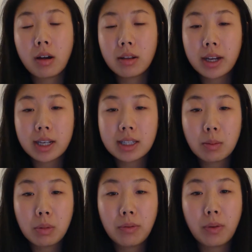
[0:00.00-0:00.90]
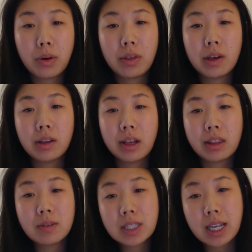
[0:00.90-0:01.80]
like I said before, the
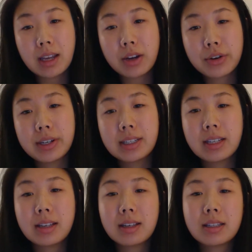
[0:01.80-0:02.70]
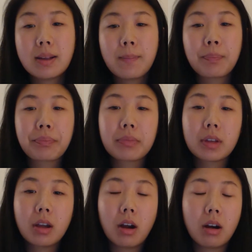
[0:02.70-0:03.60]
length of stay increases.
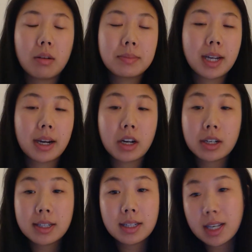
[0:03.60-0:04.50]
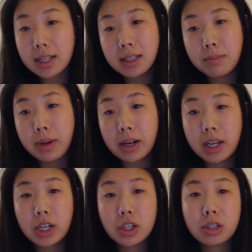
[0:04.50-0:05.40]
Diagnostic tests and
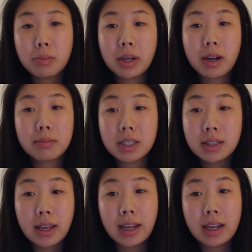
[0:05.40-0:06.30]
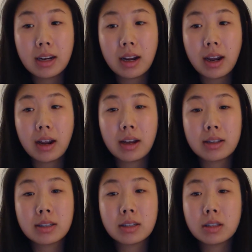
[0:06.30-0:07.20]
medications become delayed
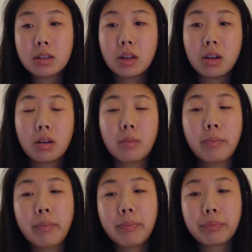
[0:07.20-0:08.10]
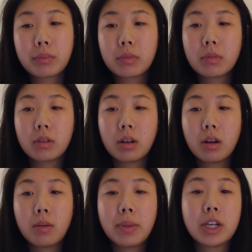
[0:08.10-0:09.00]
as the
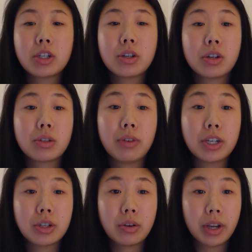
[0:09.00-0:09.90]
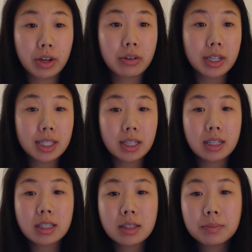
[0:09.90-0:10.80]
patient-nurse ratio
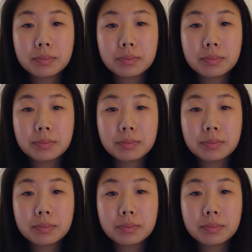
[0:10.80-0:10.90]
increases.